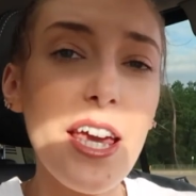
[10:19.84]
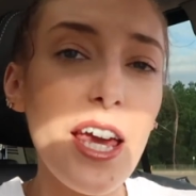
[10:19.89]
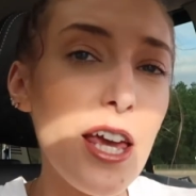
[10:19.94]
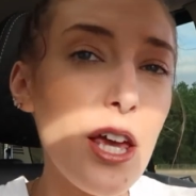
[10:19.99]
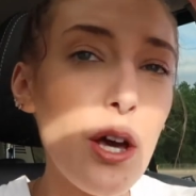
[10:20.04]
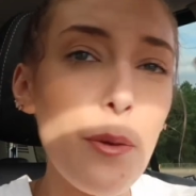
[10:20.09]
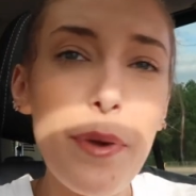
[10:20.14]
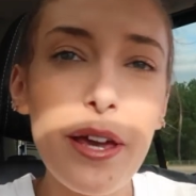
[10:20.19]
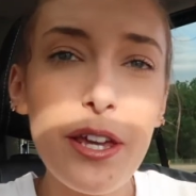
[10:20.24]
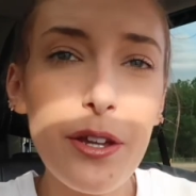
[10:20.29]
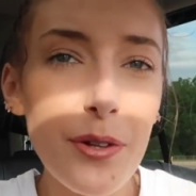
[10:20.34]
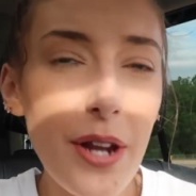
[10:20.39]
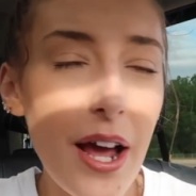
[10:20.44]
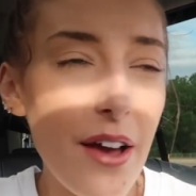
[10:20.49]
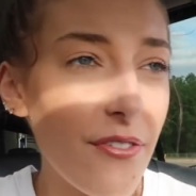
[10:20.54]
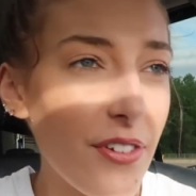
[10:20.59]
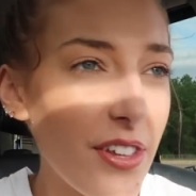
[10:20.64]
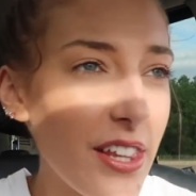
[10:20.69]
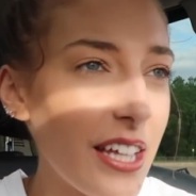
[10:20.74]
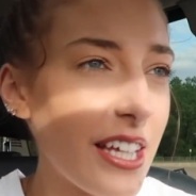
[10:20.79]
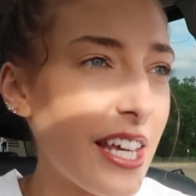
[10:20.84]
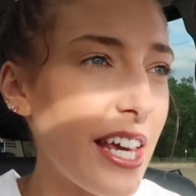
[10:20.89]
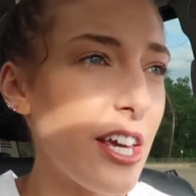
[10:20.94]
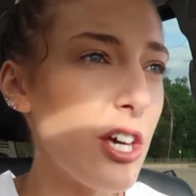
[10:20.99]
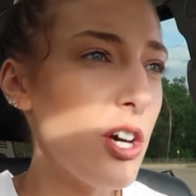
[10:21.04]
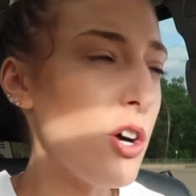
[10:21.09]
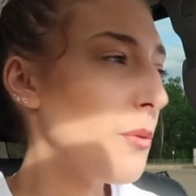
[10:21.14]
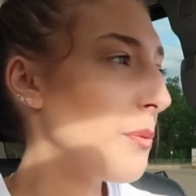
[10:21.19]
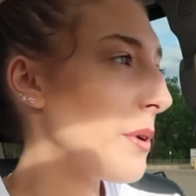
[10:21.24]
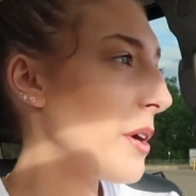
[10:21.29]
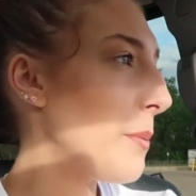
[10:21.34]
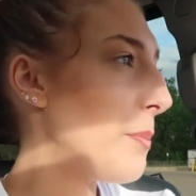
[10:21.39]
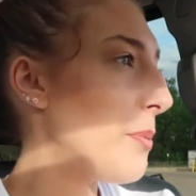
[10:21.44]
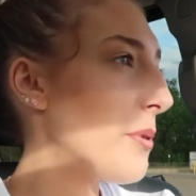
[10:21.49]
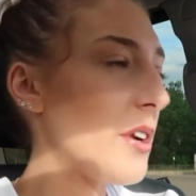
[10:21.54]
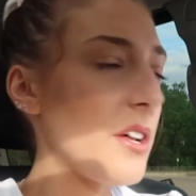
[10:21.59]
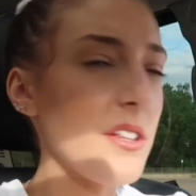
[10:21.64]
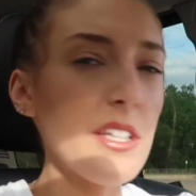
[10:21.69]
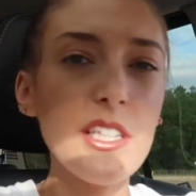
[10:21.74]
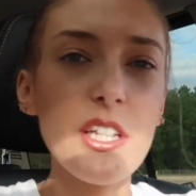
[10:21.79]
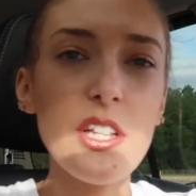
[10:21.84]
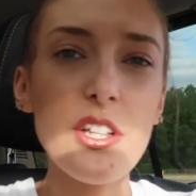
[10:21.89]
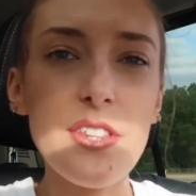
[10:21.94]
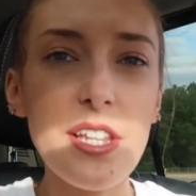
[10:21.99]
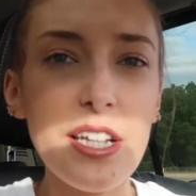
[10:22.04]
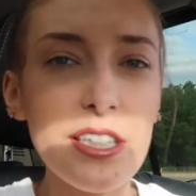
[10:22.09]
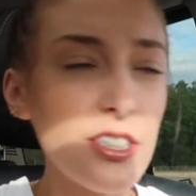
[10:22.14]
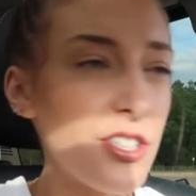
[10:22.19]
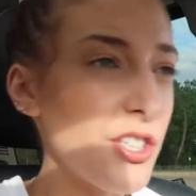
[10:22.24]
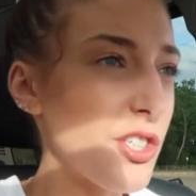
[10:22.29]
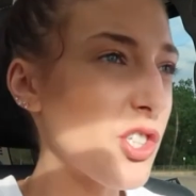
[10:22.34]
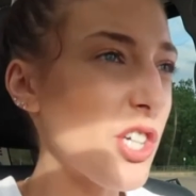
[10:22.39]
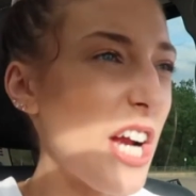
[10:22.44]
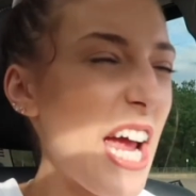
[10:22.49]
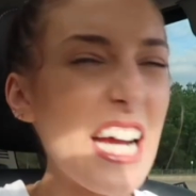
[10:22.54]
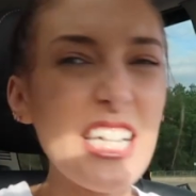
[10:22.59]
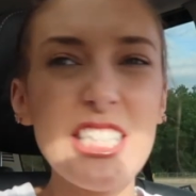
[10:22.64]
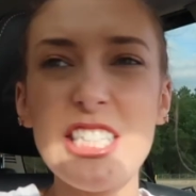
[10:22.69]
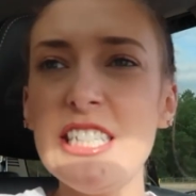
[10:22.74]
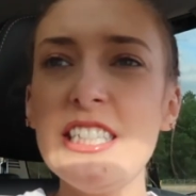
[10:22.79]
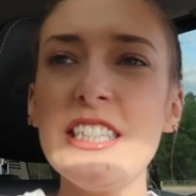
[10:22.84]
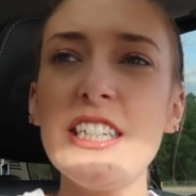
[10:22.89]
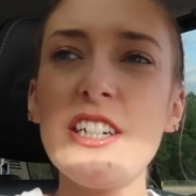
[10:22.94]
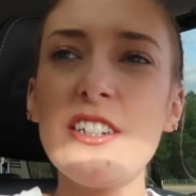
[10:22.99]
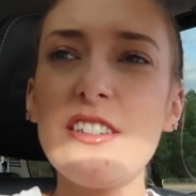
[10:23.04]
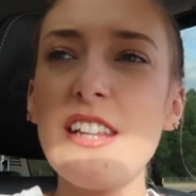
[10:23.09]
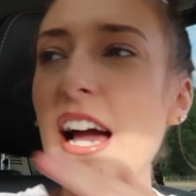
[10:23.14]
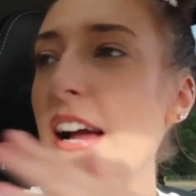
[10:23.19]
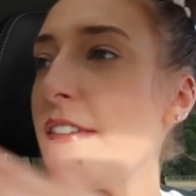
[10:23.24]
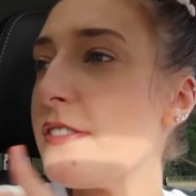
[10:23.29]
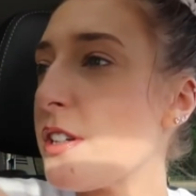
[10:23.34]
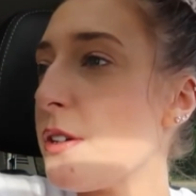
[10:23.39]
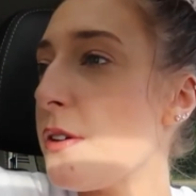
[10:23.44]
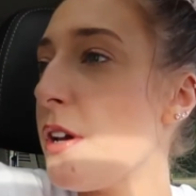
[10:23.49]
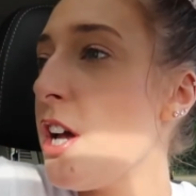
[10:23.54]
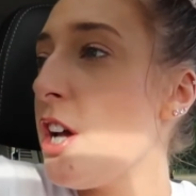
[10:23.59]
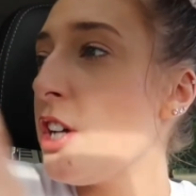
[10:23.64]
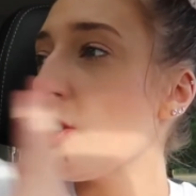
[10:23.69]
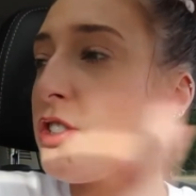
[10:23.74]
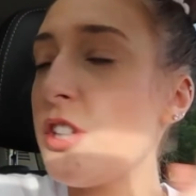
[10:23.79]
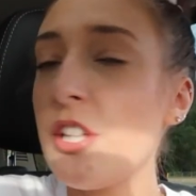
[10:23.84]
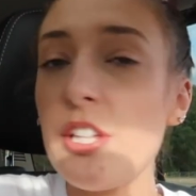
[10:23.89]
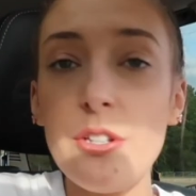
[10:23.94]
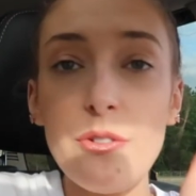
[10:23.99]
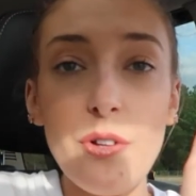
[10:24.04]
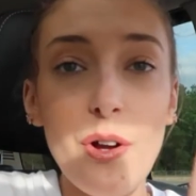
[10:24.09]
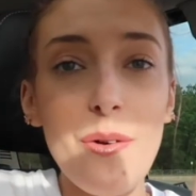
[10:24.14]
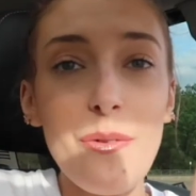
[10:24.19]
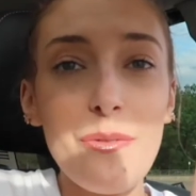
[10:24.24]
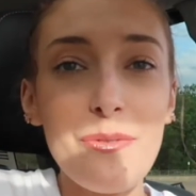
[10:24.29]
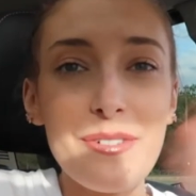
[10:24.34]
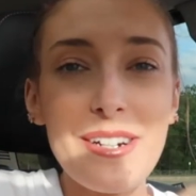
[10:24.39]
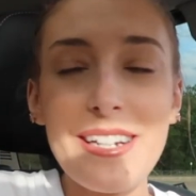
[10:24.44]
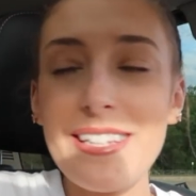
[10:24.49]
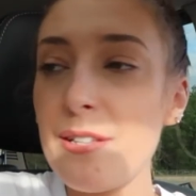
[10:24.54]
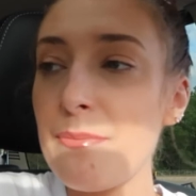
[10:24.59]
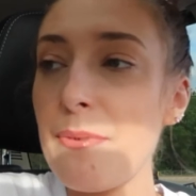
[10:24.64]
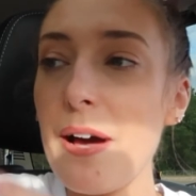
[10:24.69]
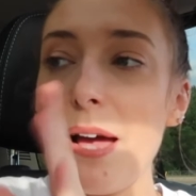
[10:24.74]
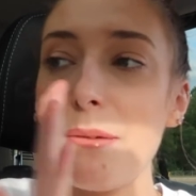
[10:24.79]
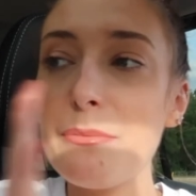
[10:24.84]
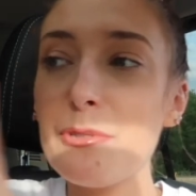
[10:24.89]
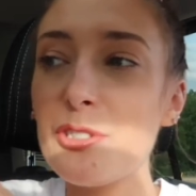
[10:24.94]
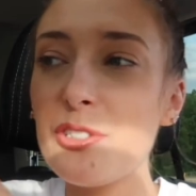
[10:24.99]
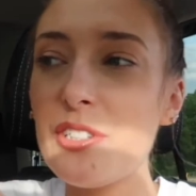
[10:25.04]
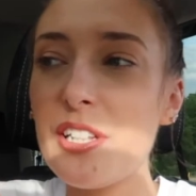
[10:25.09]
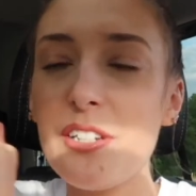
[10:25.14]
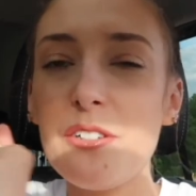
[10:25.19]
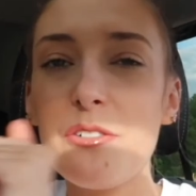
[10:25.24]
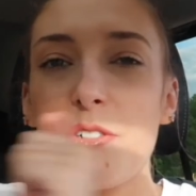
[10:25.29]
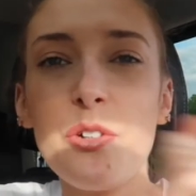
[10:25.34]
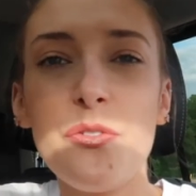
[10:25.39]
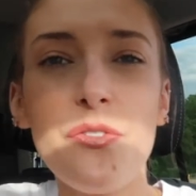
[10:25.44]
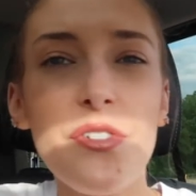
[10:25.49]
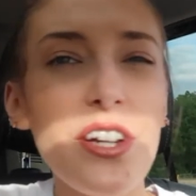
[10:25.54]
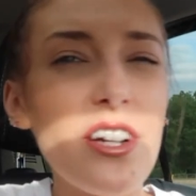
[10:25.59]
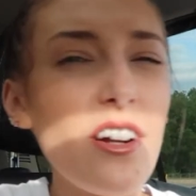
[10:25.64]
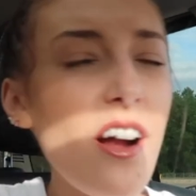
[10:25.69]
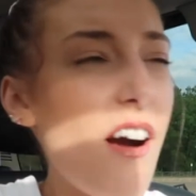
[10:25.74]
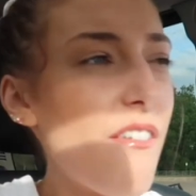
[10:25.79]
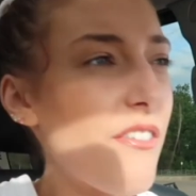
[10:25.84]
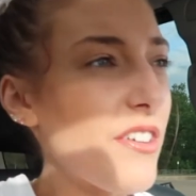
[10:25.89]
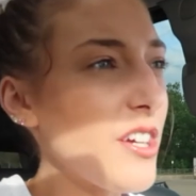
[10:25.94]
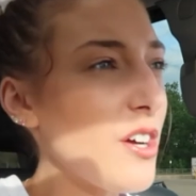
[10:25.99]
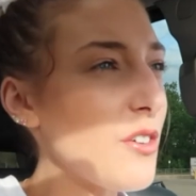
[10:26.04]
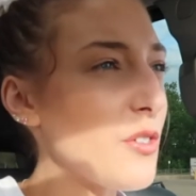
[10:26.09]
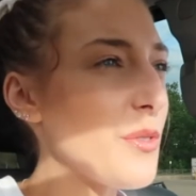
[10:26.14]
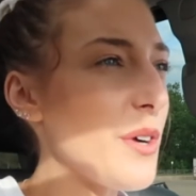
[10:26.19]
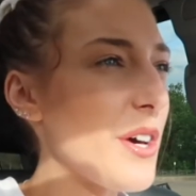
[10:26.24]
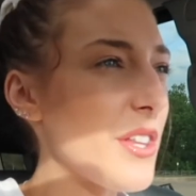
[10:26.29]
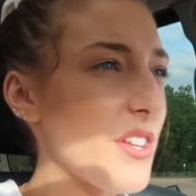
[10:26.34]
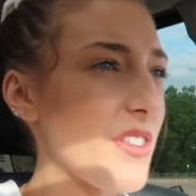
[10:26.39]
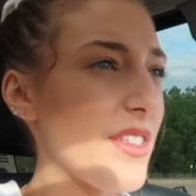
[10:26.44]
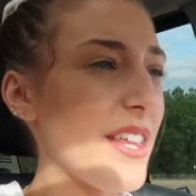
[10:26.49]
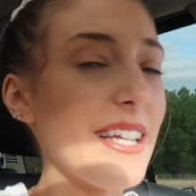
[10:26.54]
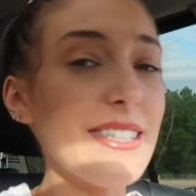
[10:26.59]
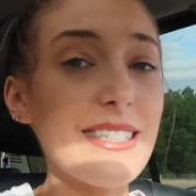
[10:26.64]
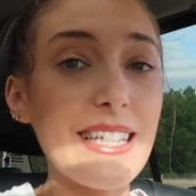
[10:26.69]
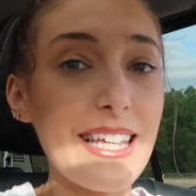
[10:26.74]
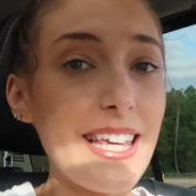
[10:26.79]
he'll make you not feel like it. He'll he'll put all these other things, distractions in your life to so that you don't read the Bible, so that you'll veer off and go to other things.